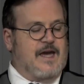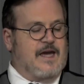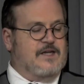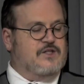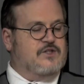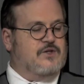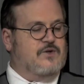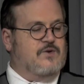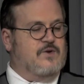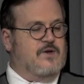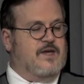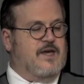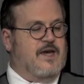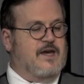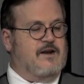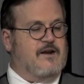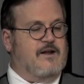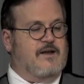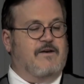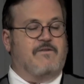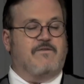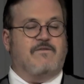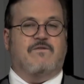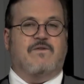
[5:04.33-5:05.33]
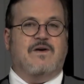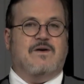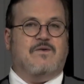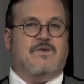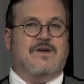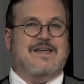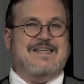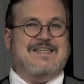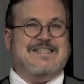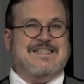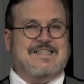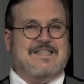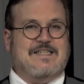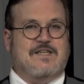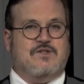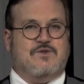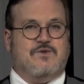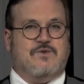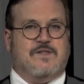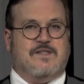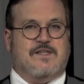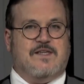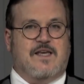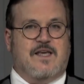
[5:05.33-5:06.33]
and you get a very
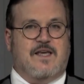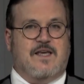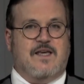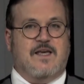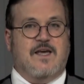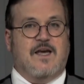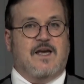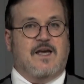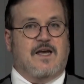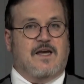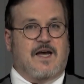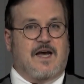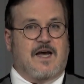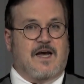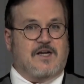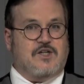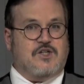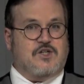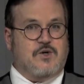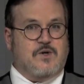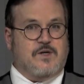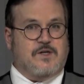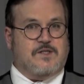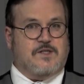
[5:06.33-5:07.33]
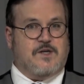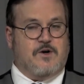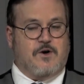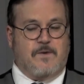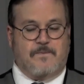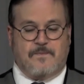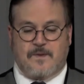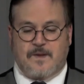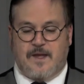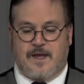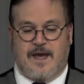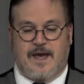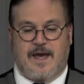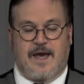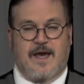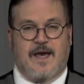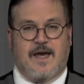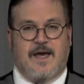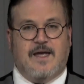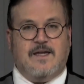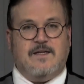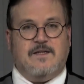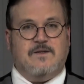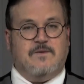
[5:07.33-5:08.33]
citrusy sugar syrup.
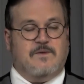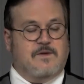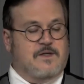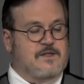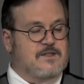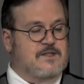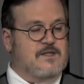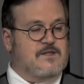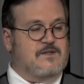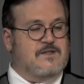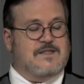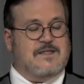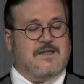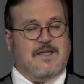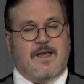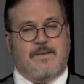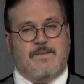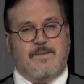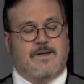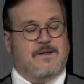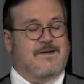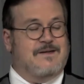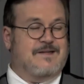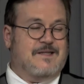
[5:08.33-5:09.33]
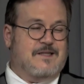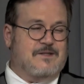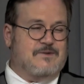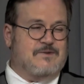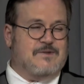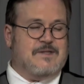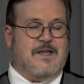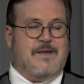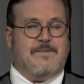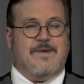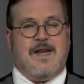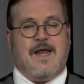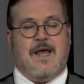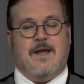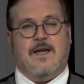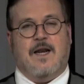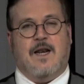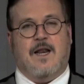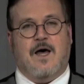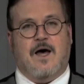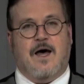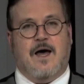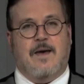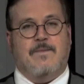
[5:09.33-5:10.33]
And because this was lemon and
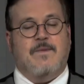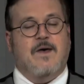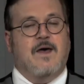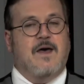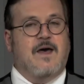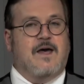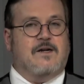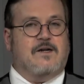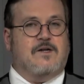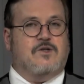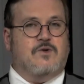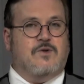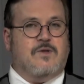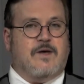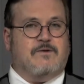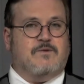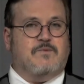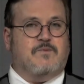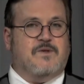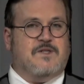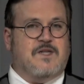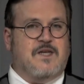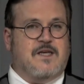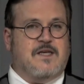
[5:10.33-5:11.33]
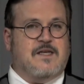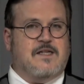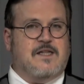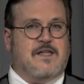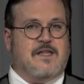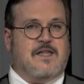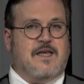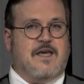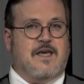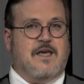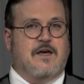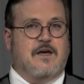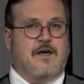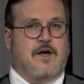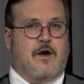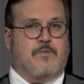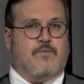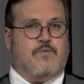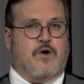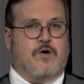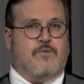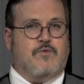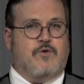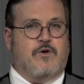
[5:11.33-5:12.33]
lime, and I thought that was particularly
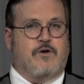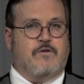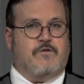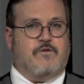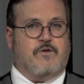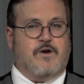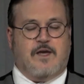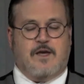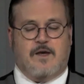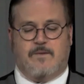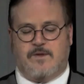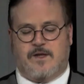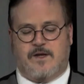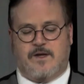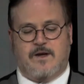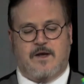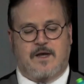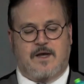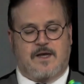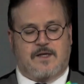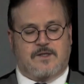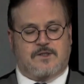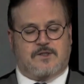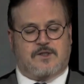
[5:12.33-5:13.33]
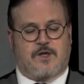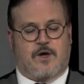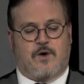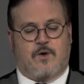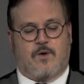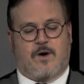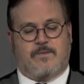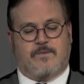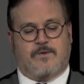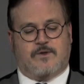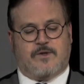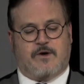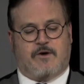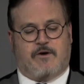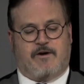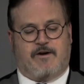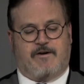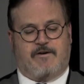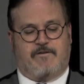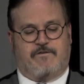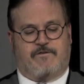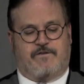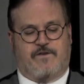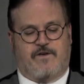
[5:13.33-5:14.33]
appropriate for a gimlet. So I'm also
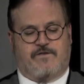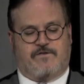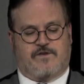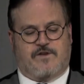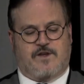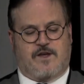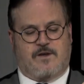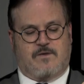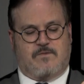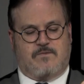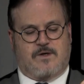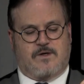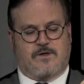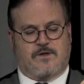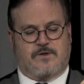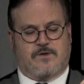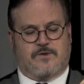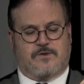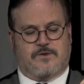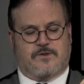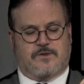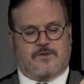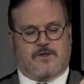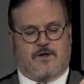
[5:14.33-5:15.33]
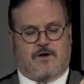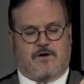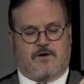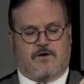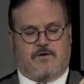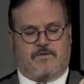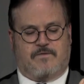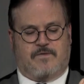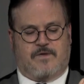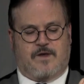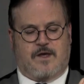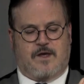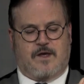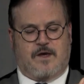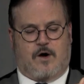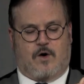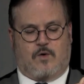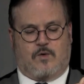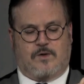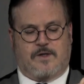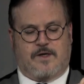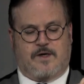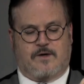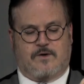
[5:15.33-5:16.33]
going 15 mils of the
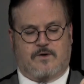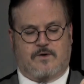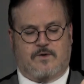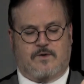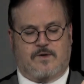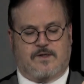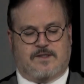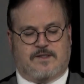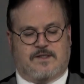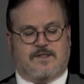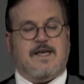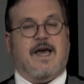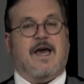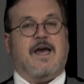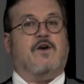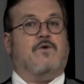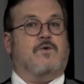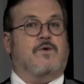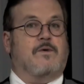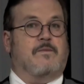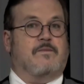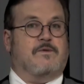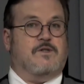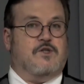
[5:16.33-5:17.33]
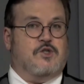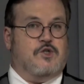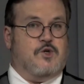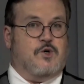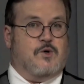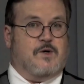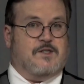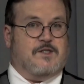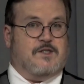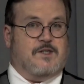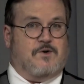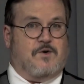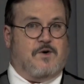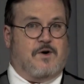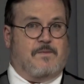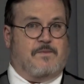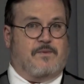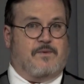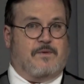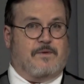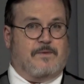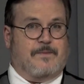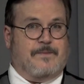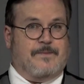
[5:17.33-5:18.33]
oleosaccharin sugar syrup.
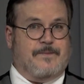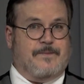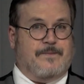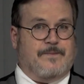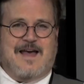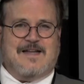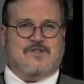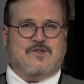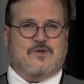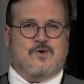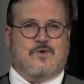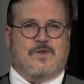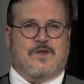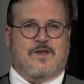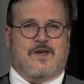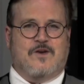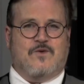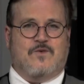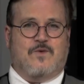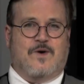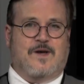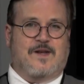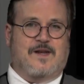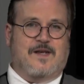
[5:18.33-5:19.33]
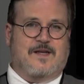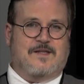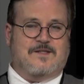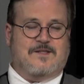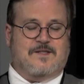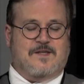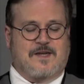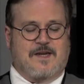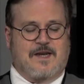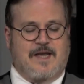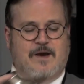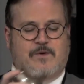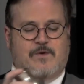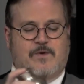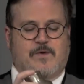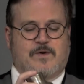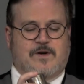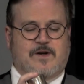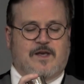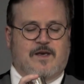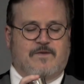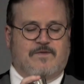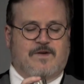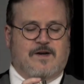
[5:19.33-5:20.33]
That's all the ingredients. Now we
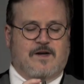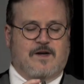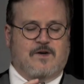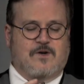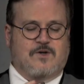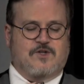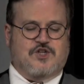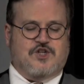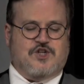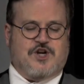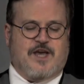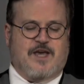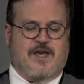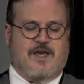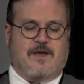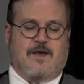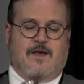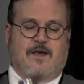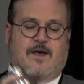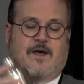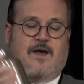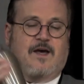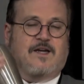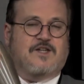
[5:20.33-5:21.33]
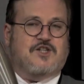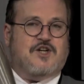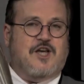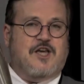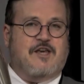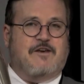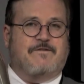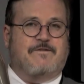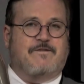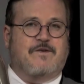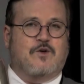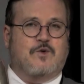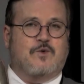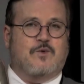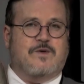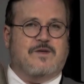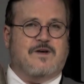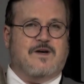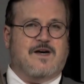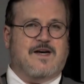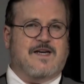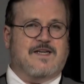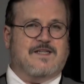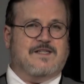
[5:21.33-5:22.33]
want to give it a good shake. Shaker filled
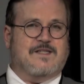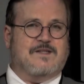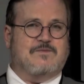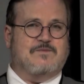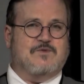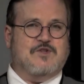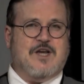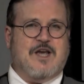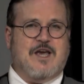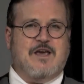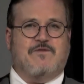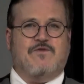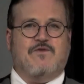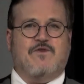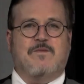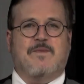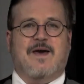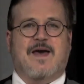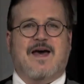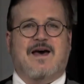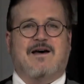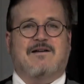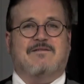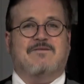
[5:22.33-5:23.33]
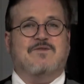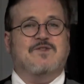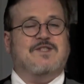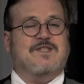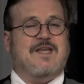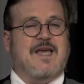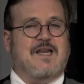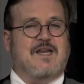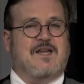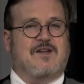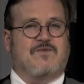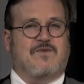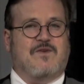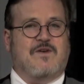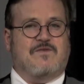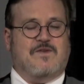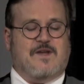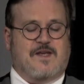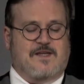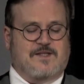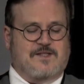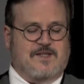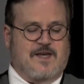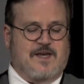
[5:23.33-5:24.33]
with ice. Shake for about 10 to
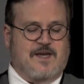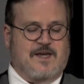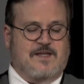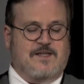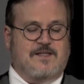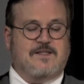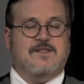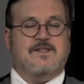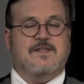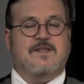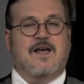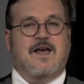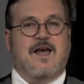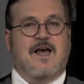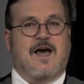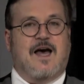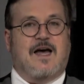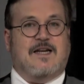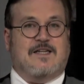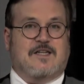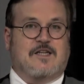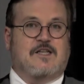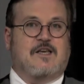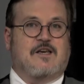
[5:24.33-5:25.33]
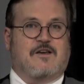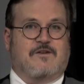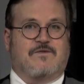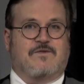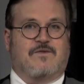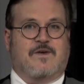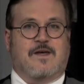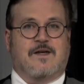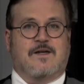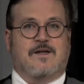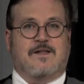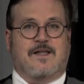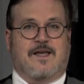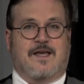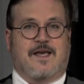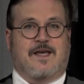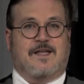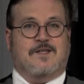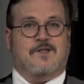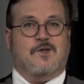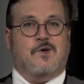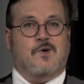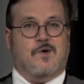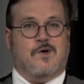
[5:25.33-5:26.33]
15 seconds until you can feel
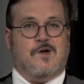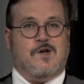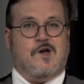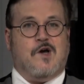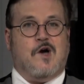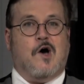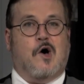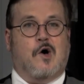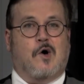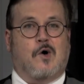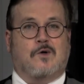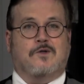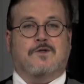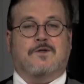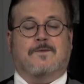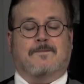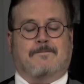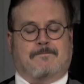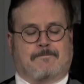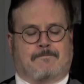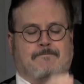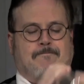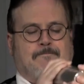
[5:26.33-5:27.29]
it's good and cold.